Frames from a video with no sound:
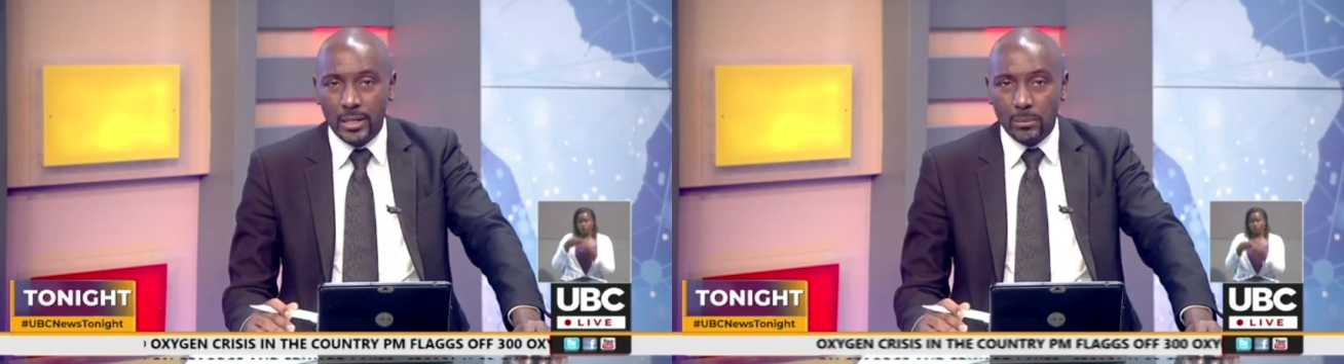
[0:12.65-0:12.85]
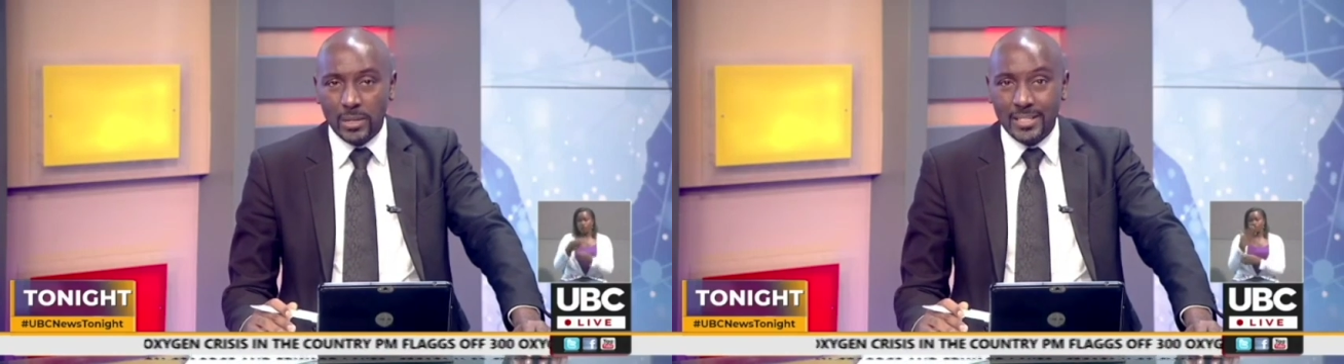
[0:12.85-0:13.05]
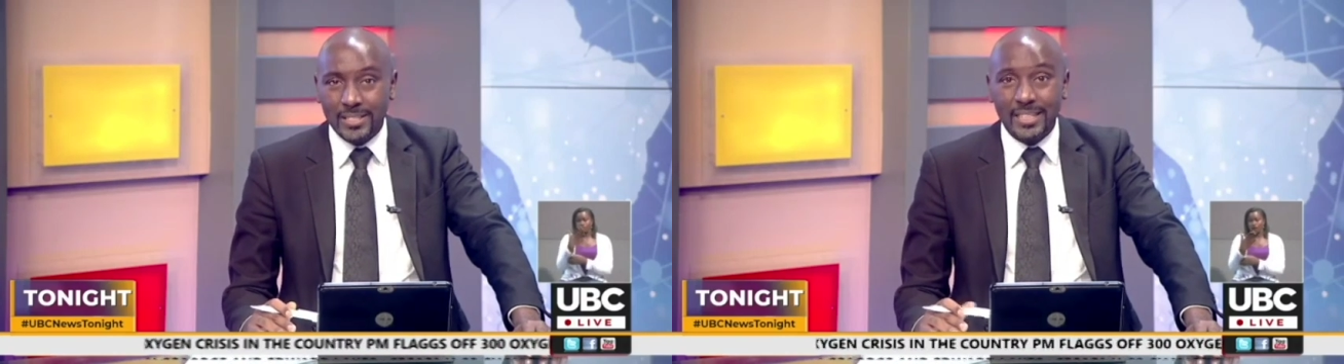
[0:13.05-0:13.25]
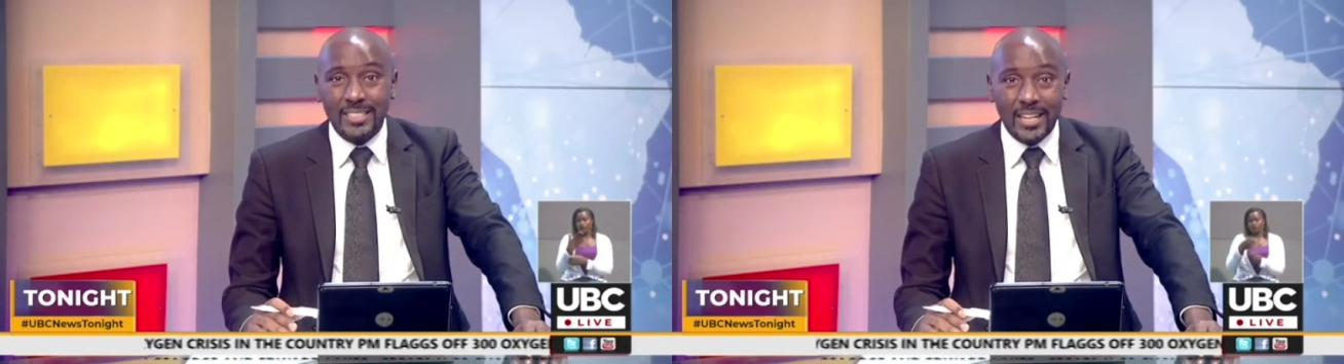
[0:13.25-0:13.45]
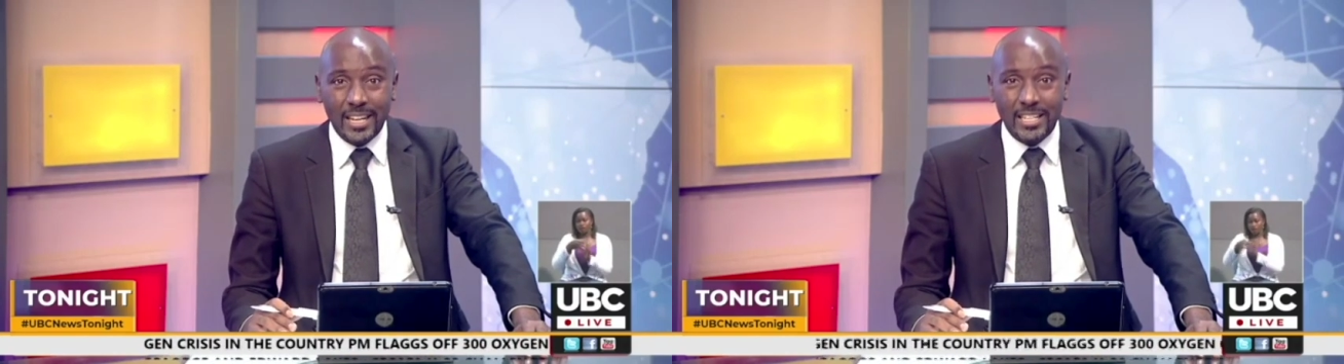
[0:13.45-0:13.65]
plus a
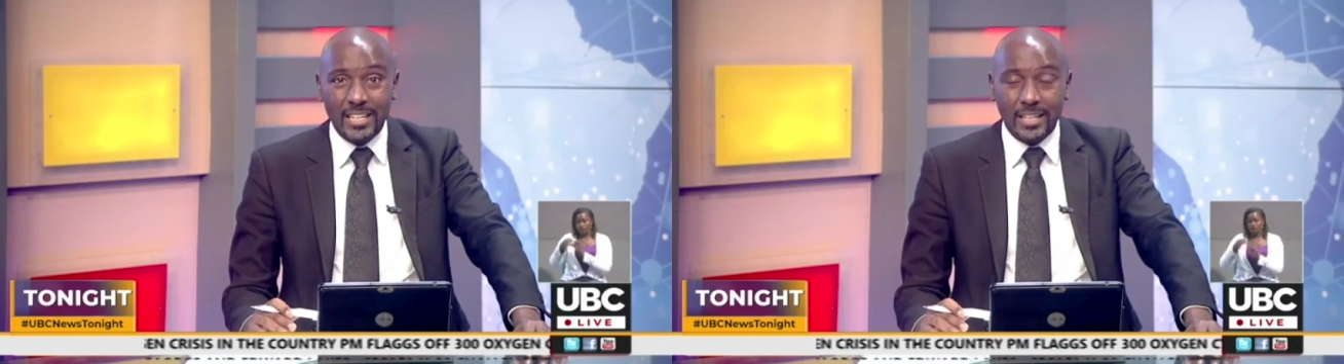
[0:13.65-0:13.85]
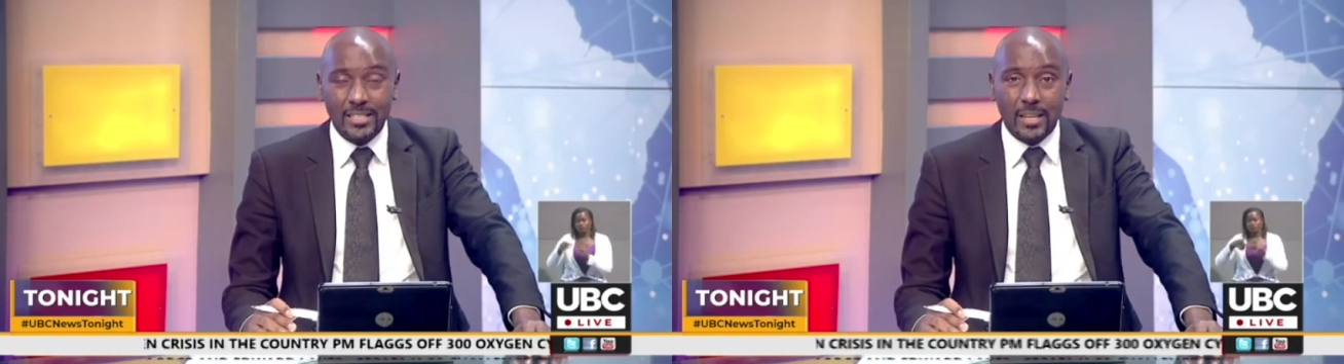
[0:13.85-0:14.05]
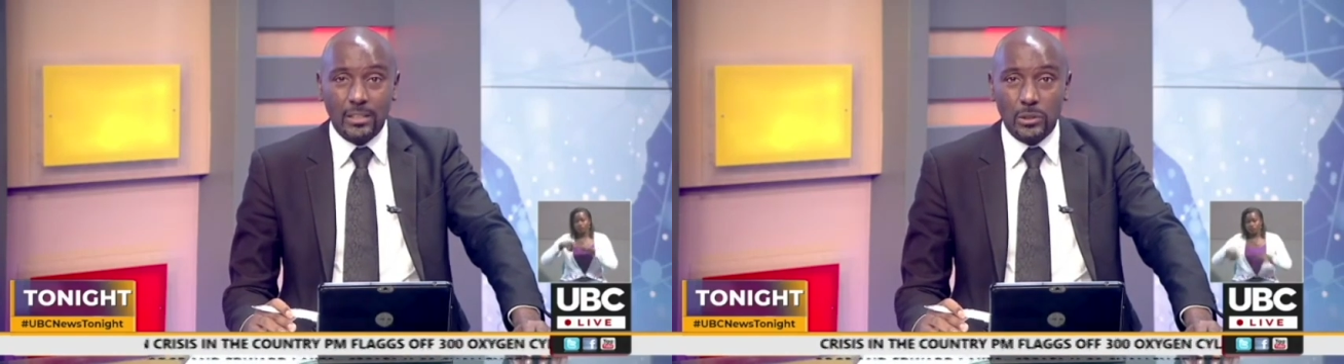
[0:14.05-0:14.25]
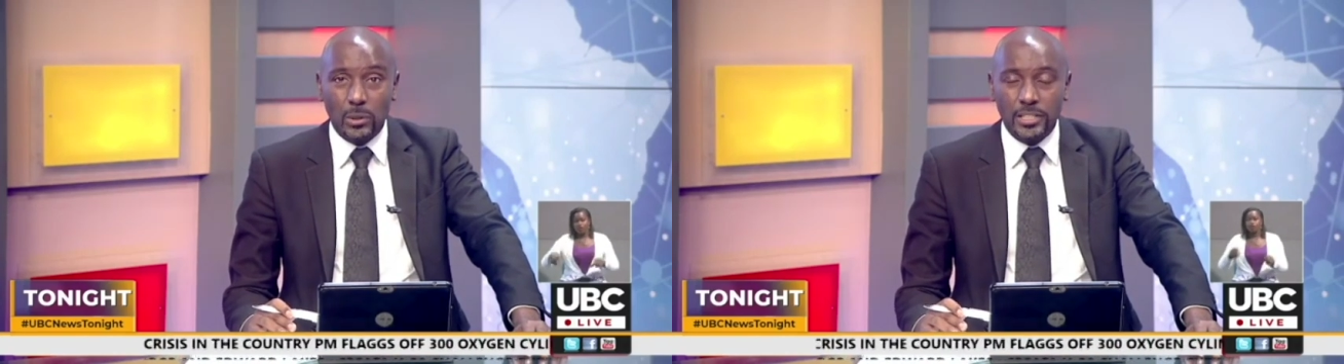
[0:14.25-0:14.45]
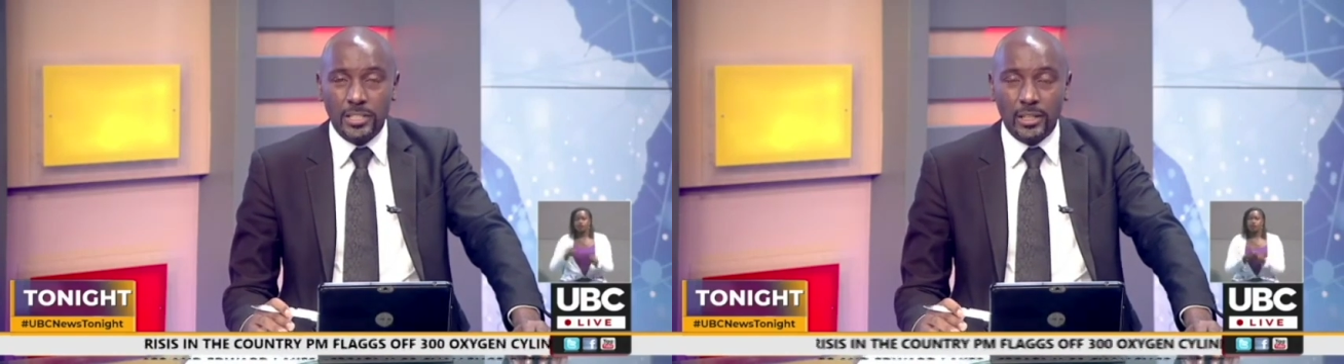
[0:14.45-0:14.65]
ten-year tax
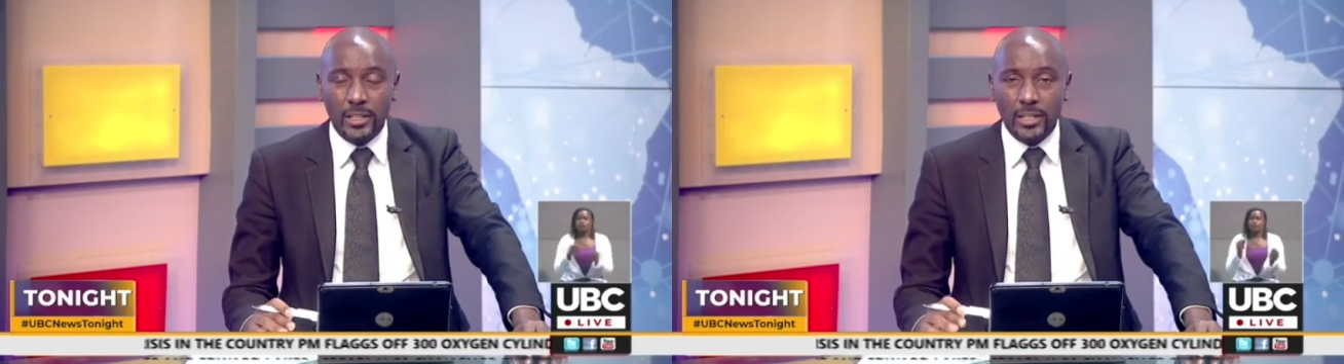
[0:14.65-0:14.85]
holiday.